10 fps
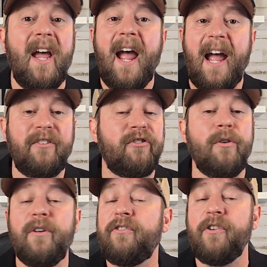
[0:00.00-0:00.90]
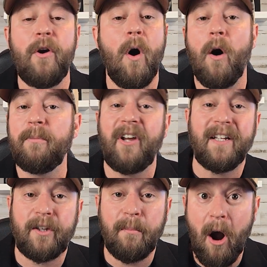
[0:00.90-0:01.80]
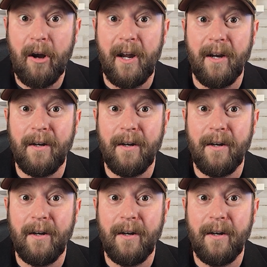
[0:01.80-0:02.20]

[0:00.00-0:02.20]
as soon as new homes hit the market.